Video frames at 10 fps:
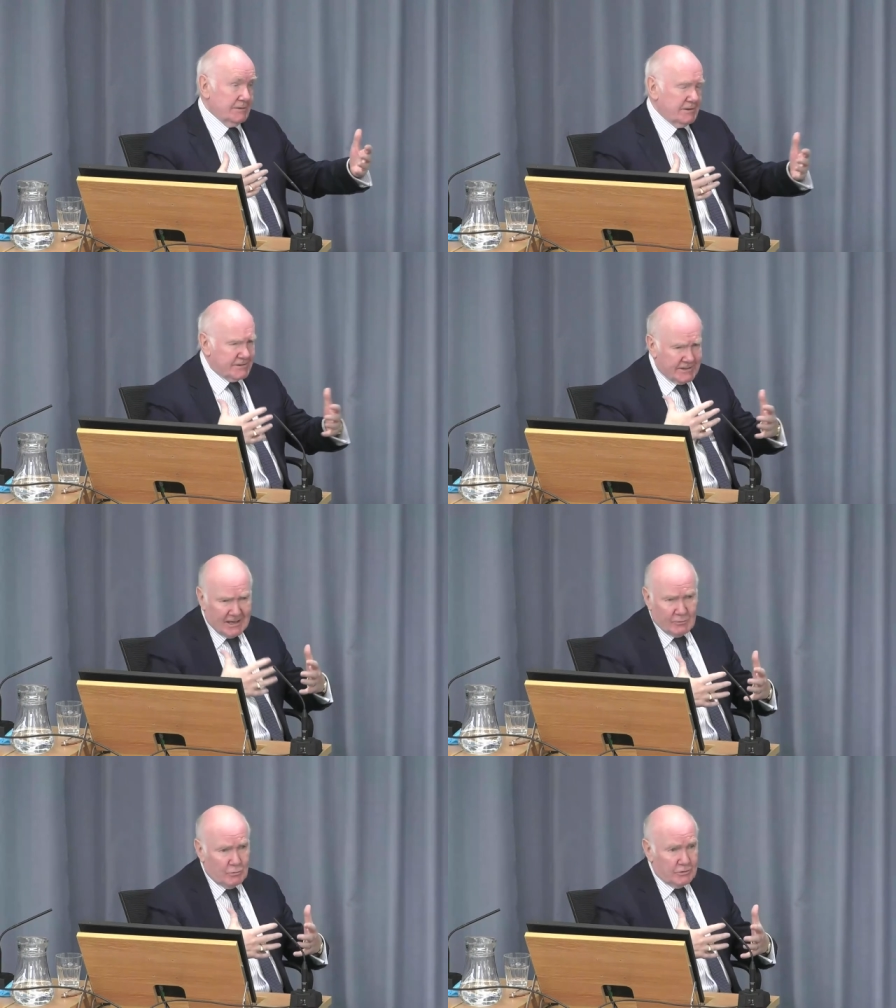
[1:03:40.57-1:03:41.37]
The
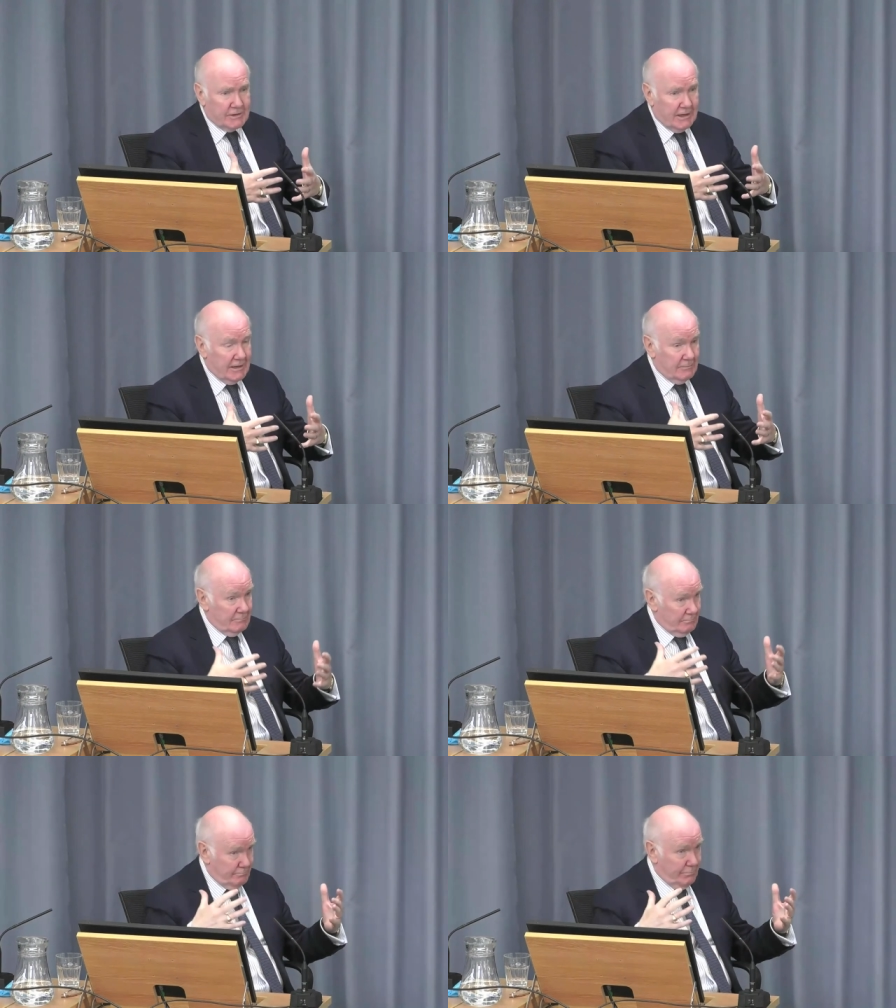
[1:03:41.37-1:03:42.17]
thing would get
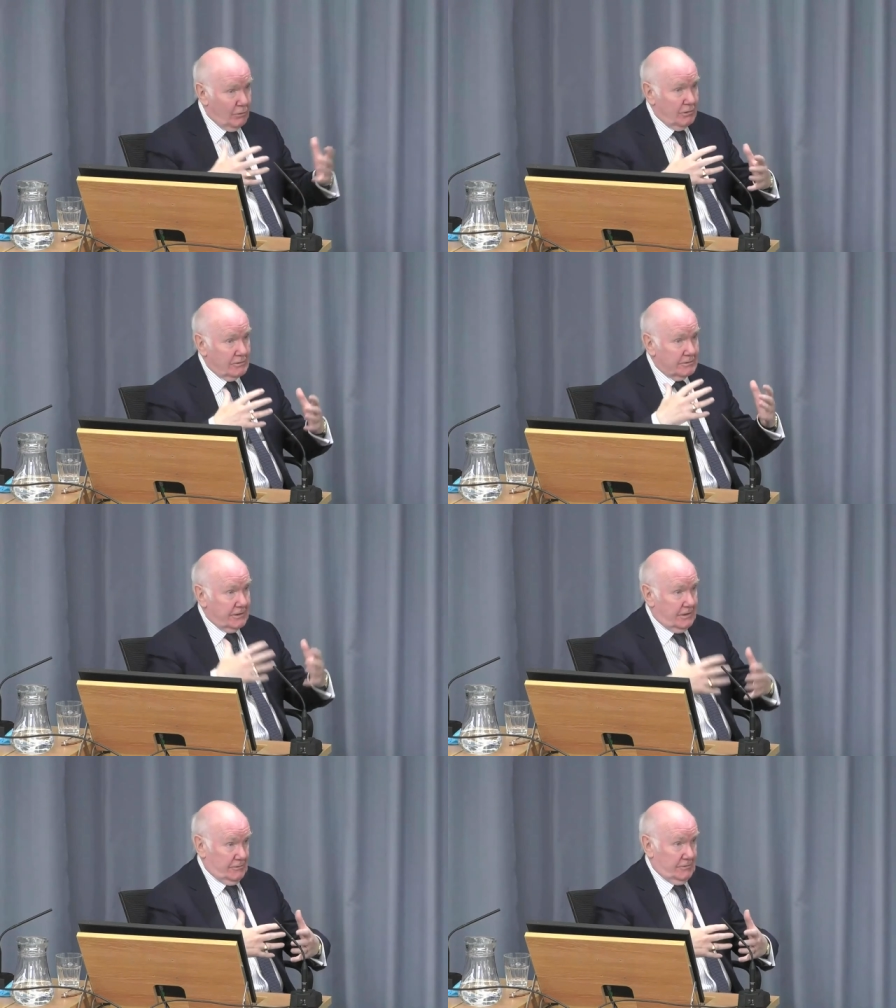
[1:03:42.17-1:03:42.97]

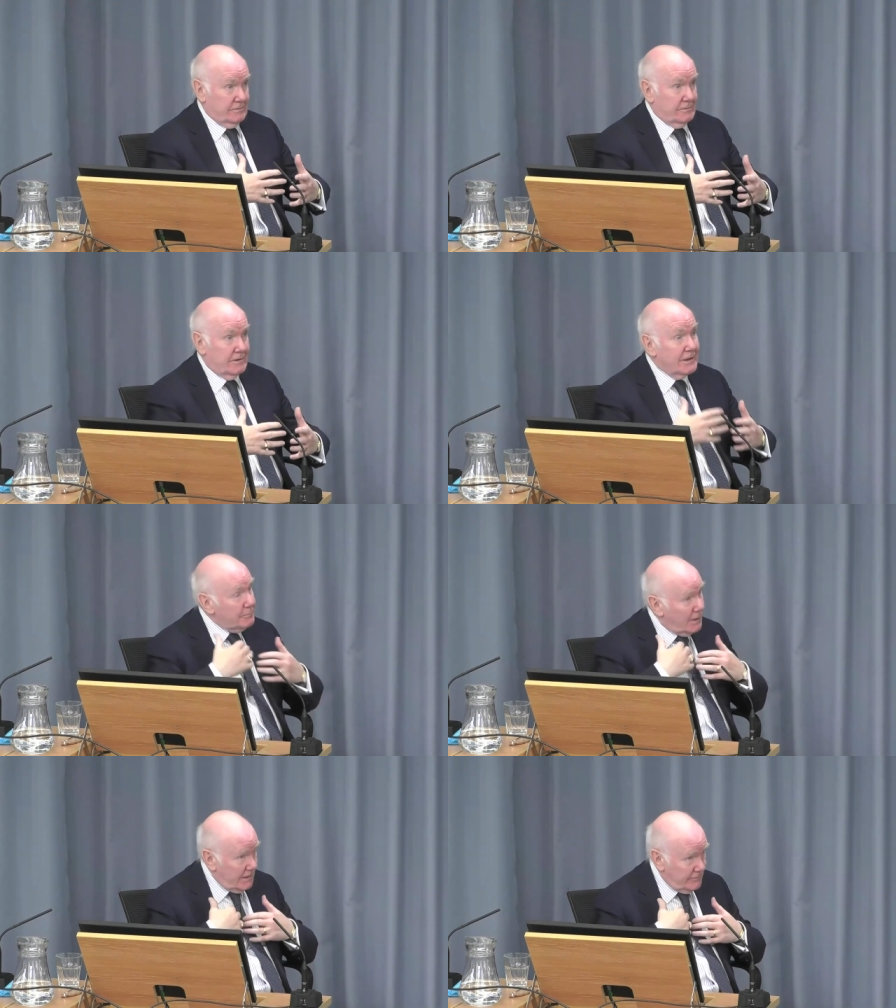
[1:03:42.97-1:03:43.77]
bogged down,
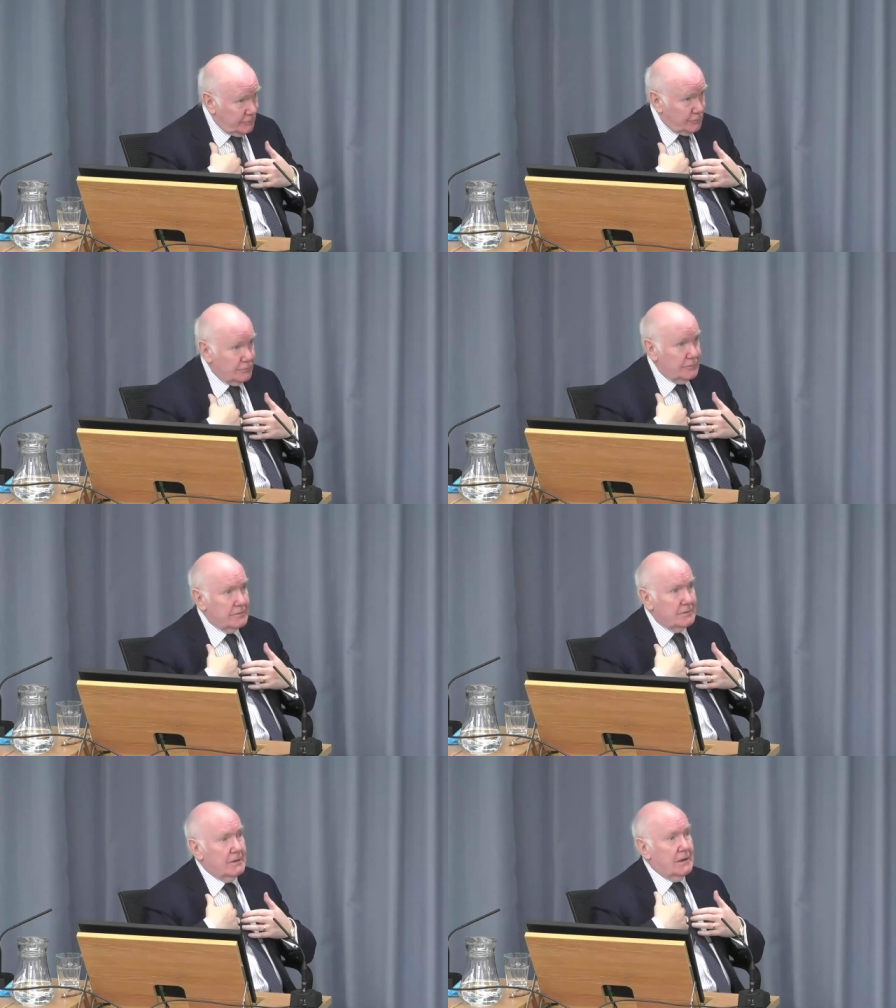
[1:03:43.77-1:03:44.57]
in my view,